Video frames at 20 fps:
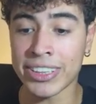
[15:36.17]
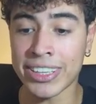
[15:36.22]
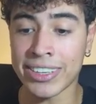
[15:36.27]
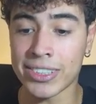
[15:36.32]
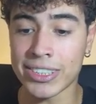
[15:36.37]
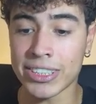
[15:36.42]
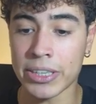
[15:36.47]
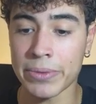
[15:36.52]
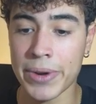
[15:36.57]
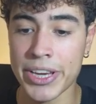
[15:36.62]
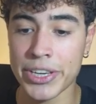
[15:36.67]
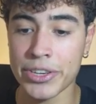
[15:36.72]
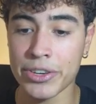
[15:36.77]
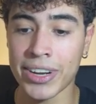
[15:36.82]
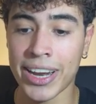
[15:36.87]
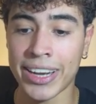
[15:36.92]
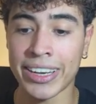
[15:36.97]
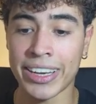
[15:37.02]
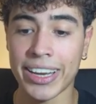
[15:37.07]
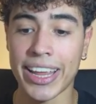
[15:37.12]
the
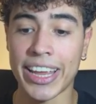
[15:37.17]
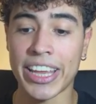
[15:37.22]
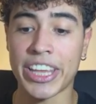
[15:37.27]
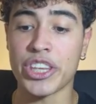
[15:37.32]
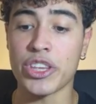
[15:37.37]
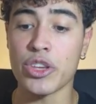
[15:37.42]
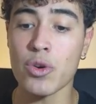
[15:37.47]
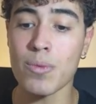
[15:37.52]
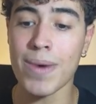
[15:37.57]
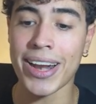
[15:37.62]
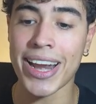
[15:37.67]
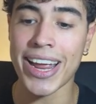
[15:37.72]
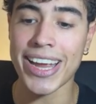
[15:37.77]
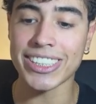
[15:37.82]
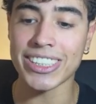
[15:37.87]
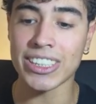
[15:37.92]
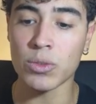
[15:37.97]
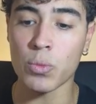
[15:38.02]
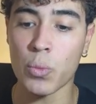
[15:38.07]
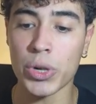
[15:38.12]
reservation and human
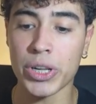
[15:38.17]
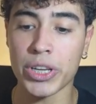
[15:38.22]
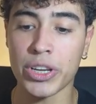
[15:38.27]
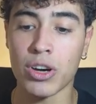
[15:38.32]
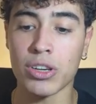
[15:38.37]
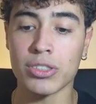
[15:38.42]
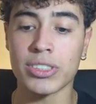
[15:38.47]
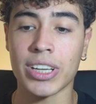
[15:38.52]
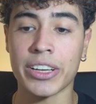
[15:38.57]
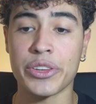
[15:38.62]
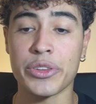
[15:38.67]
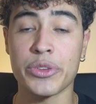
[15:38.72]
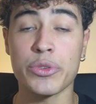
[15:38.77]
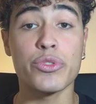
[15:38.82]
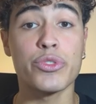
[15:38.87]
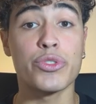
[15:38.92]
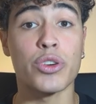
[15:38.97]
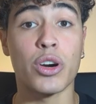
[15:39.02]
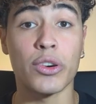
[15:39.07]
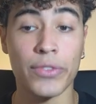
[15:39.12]
agent will contact you
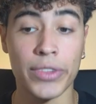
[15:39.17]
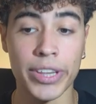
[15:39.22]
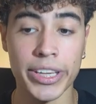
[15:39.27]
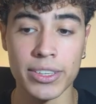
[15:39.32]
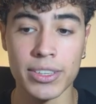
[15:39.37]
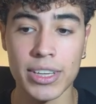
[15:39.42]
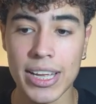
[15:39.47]
shortly.